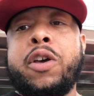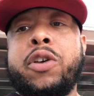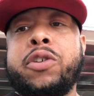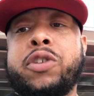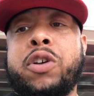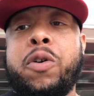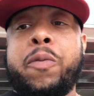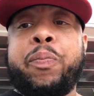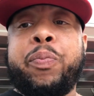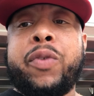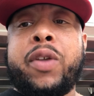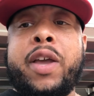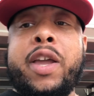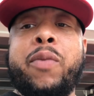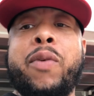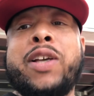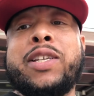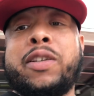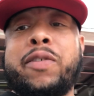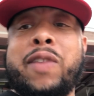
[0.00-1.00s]
So
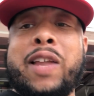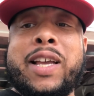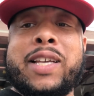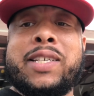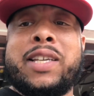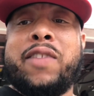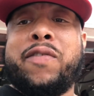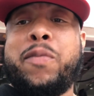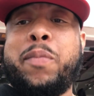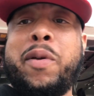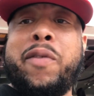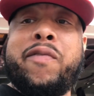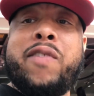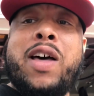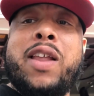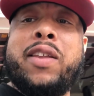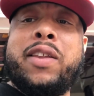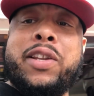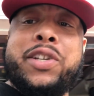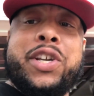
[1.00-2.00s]
anyways, like I said, if you've been
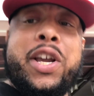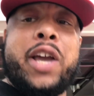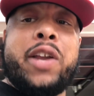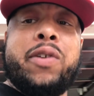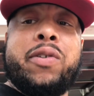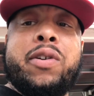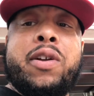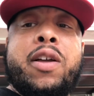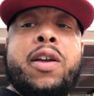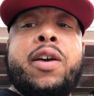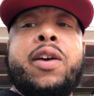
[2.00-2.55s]
following the channel,